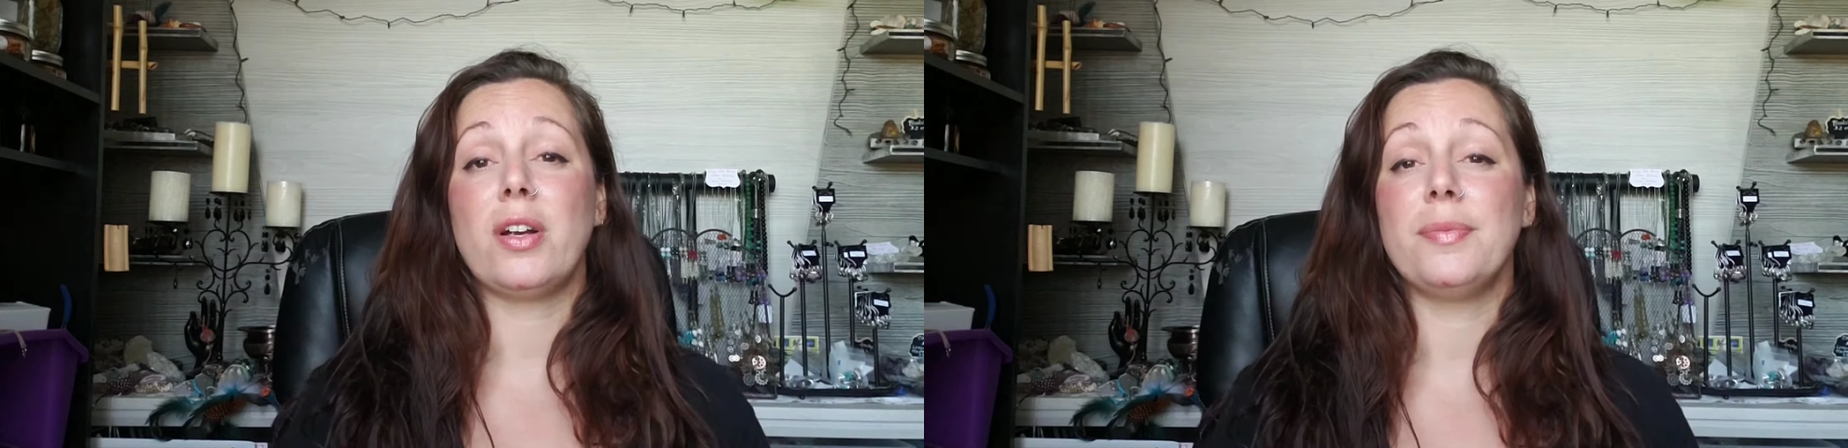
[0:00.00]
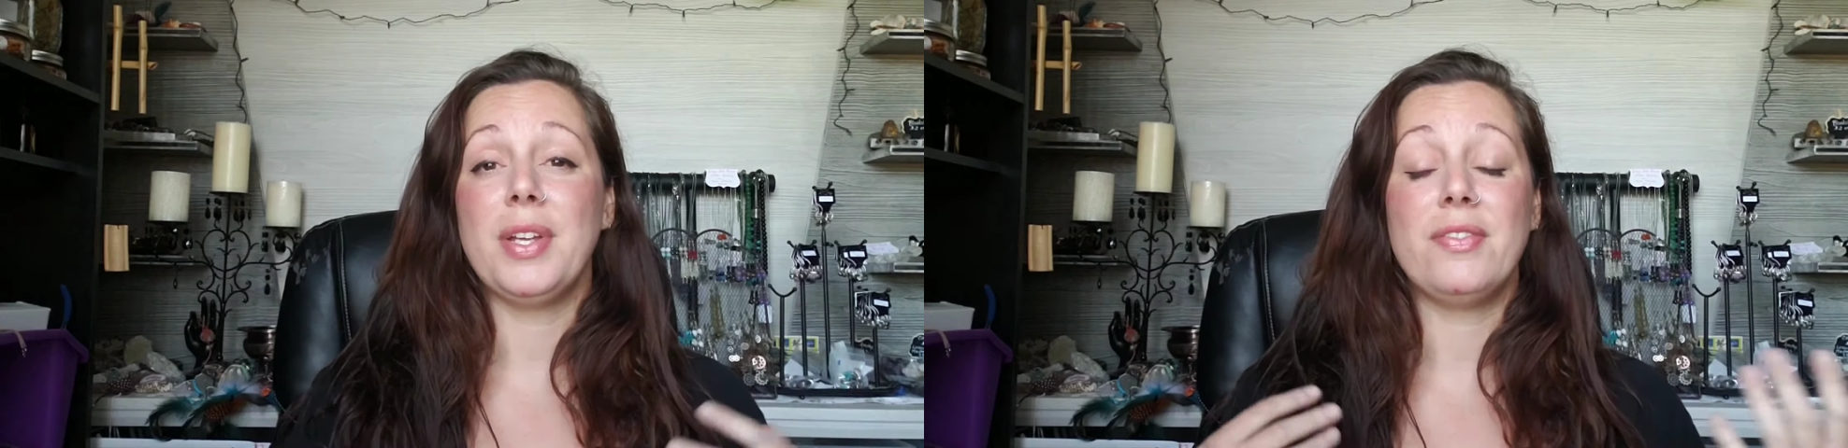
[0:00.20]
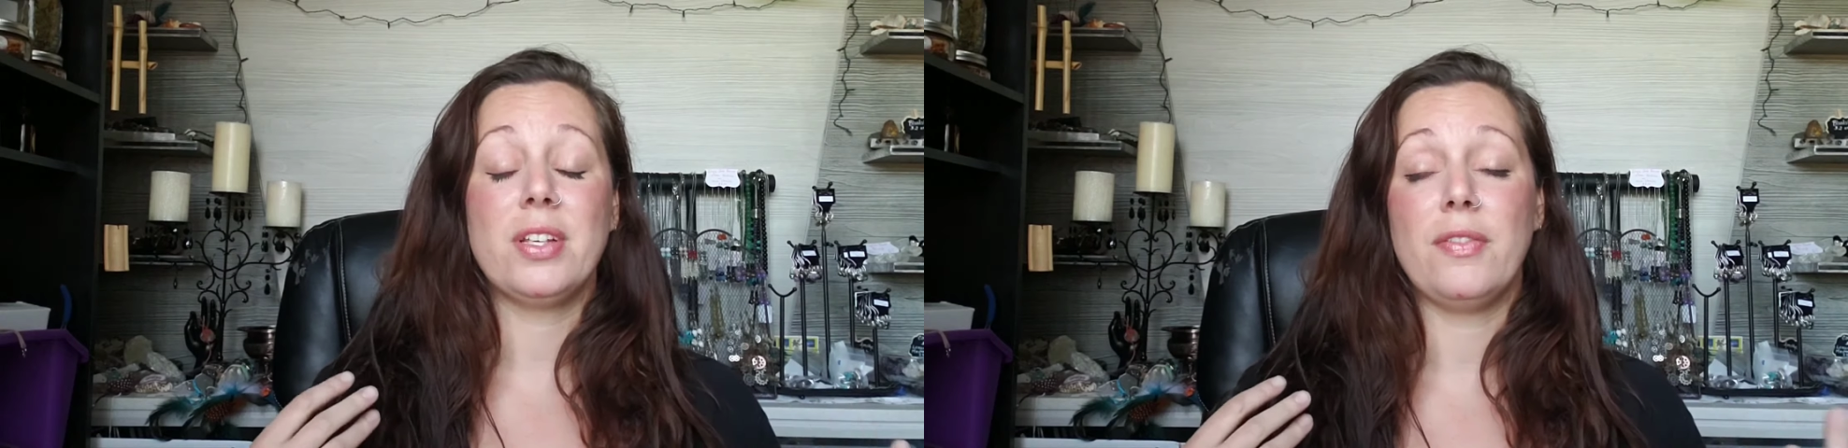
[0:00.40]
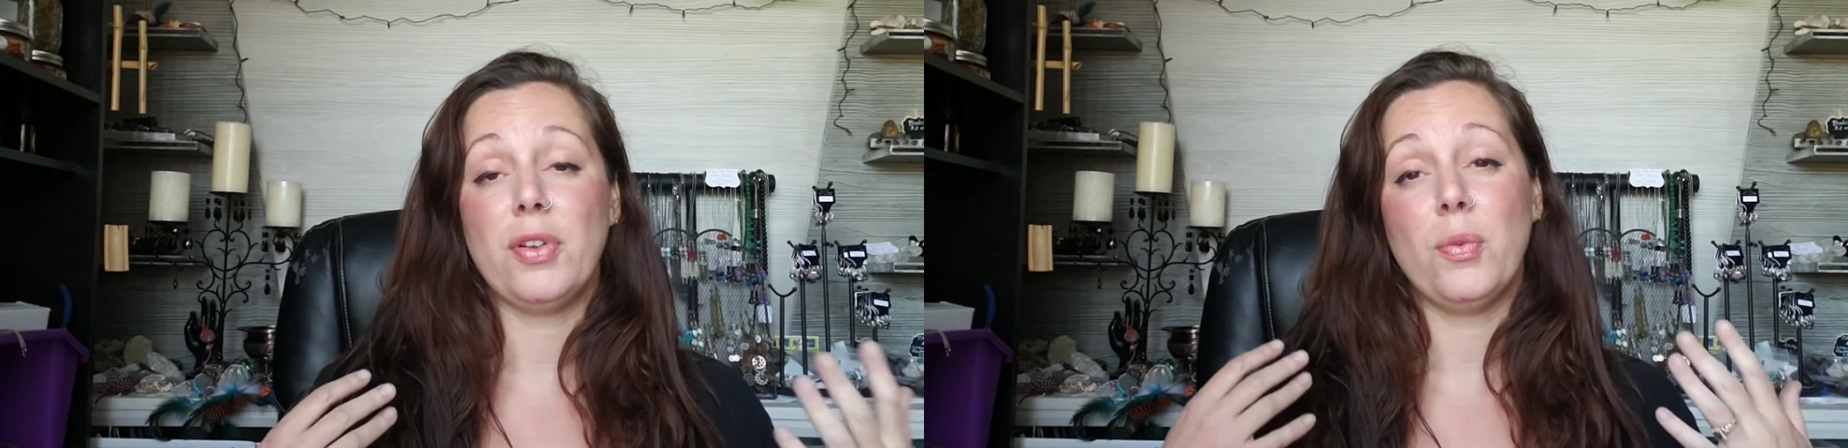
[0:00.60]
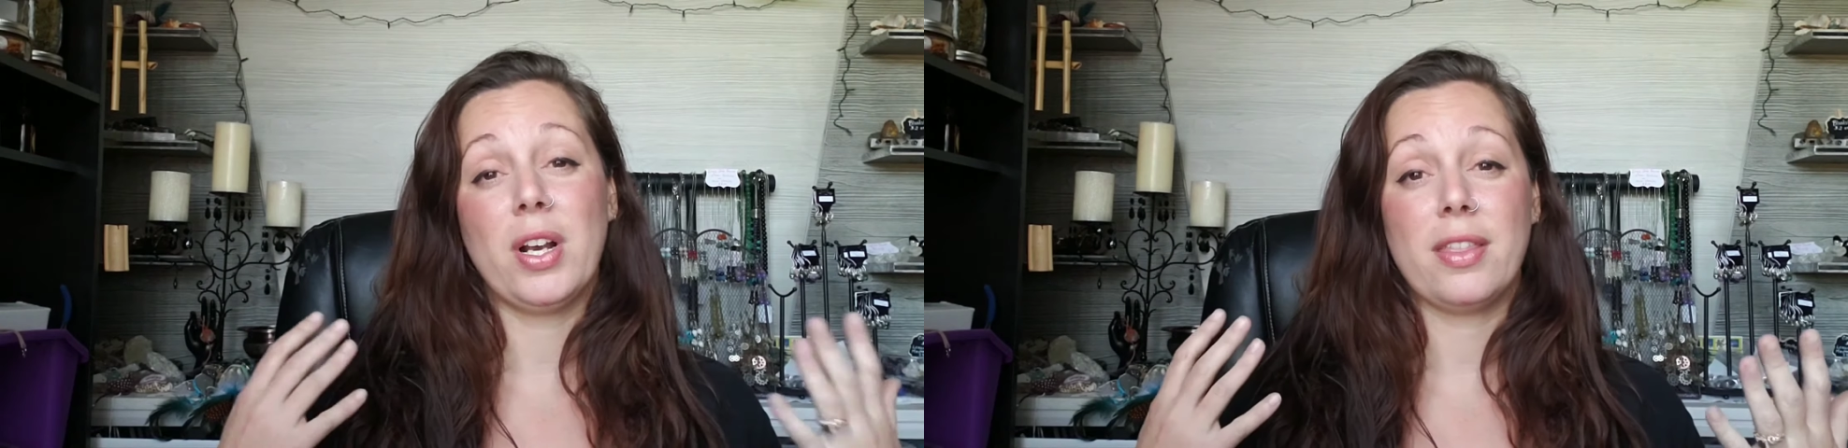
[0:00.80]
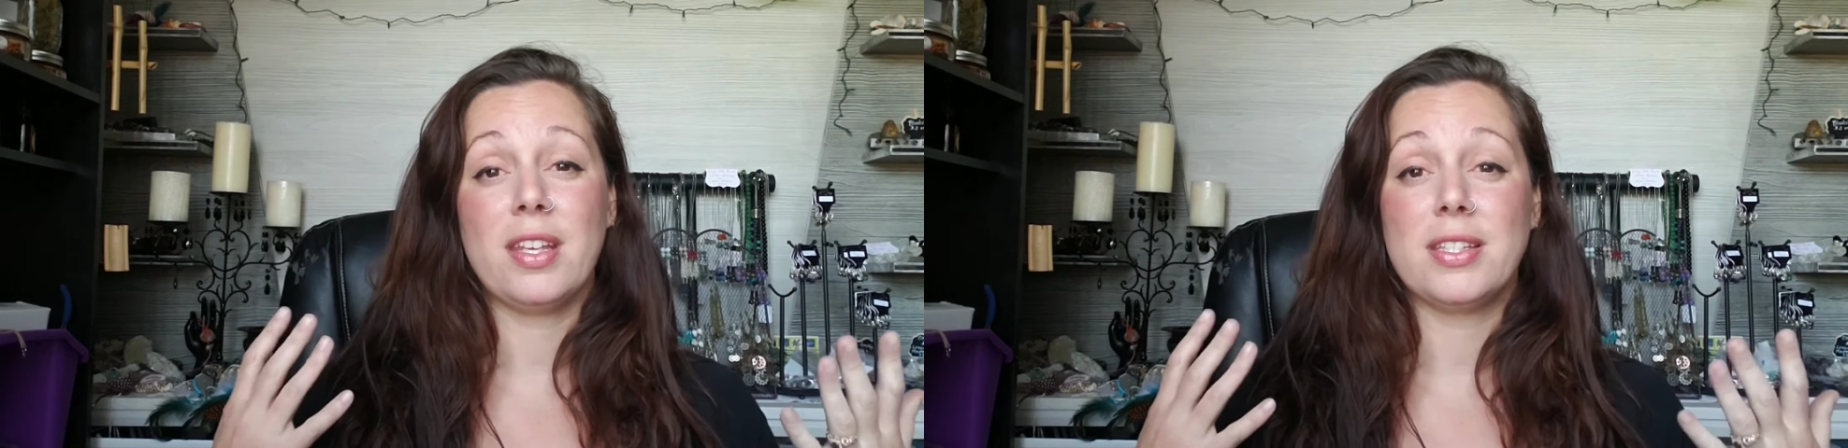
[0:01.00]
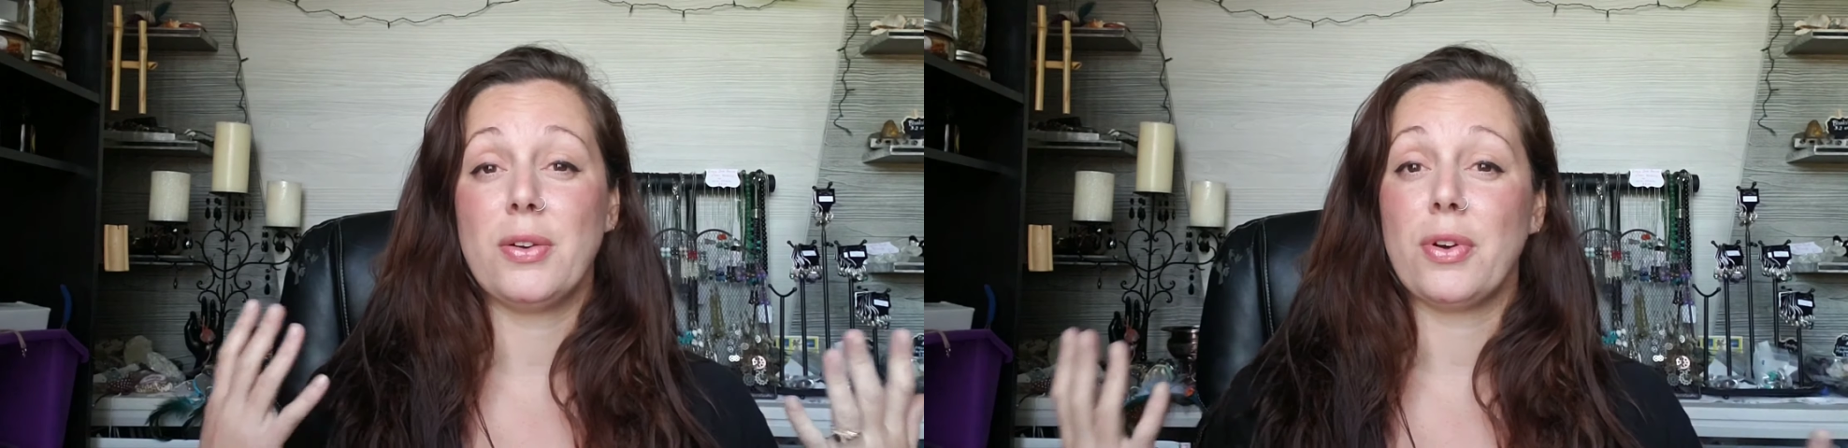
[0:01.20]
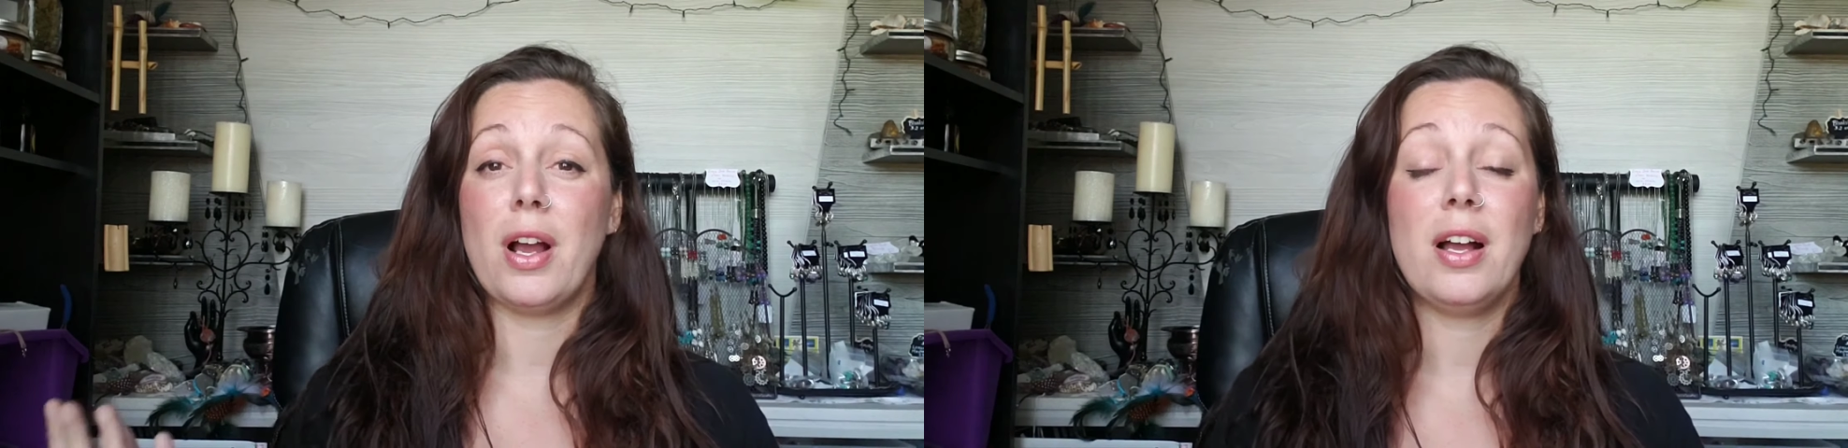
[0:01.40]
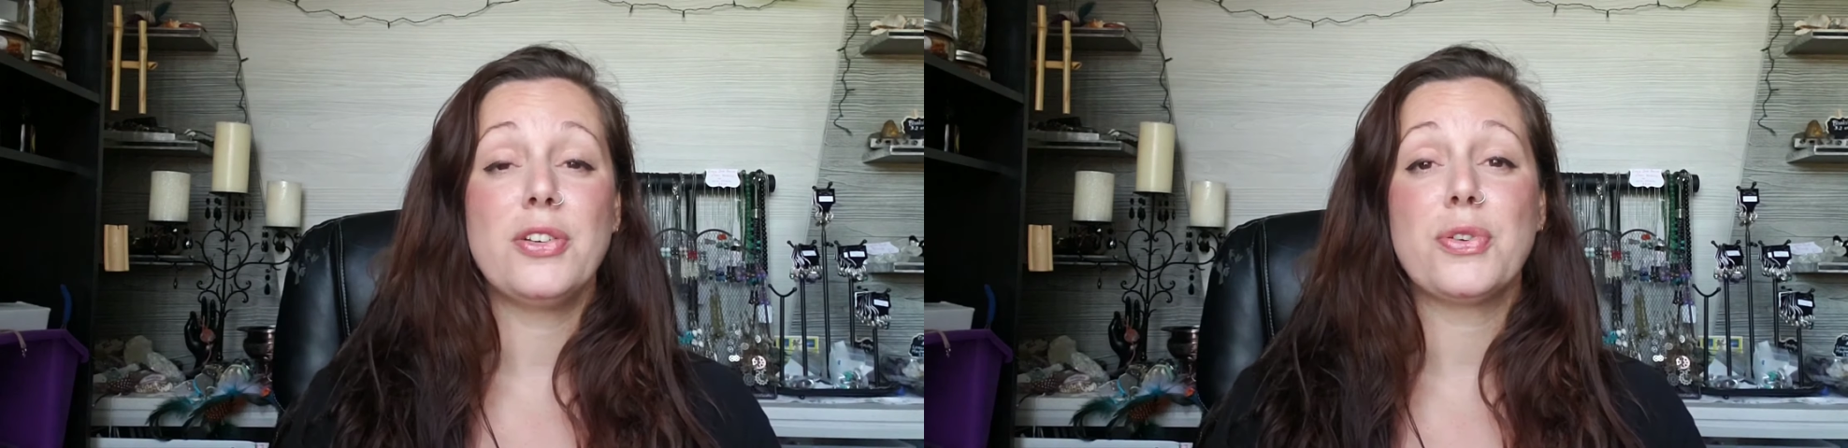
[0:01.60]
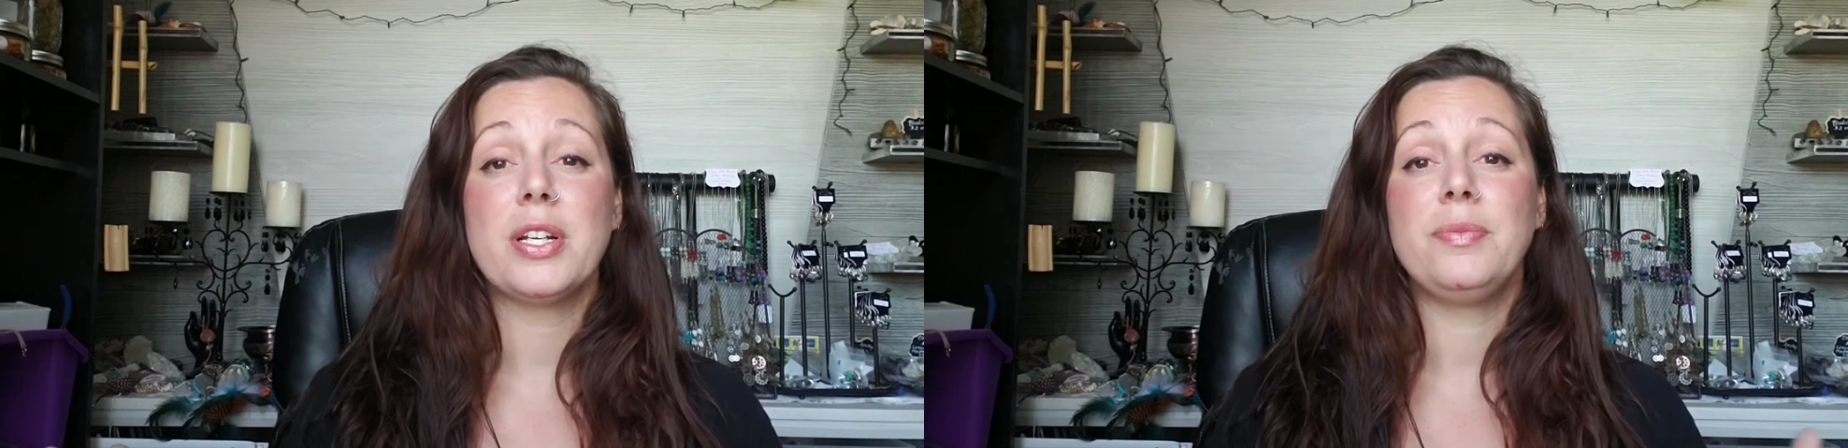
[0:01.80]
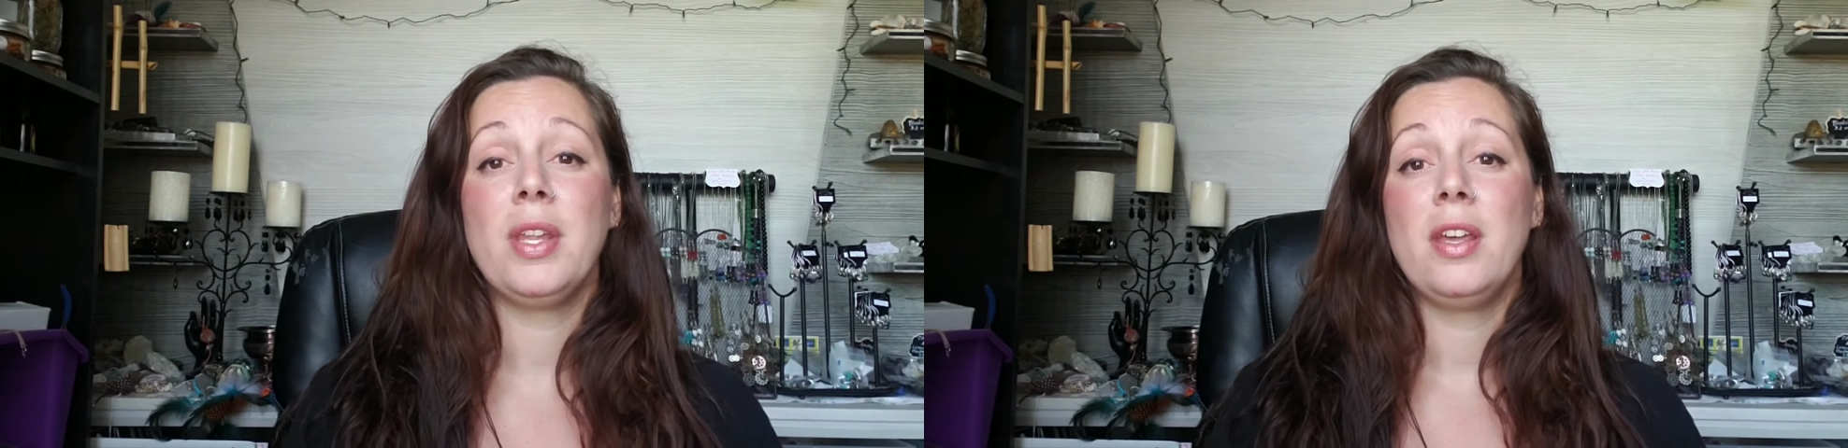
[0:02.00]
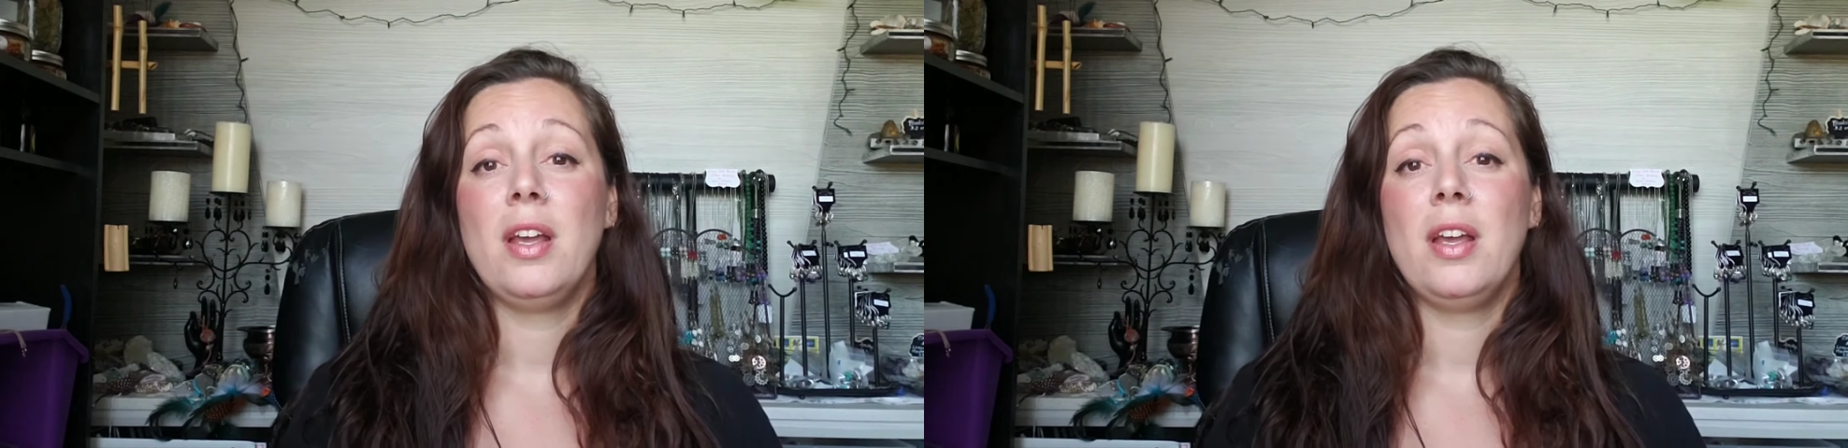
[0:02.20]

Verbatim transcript: or even if you want to think 0 to 100,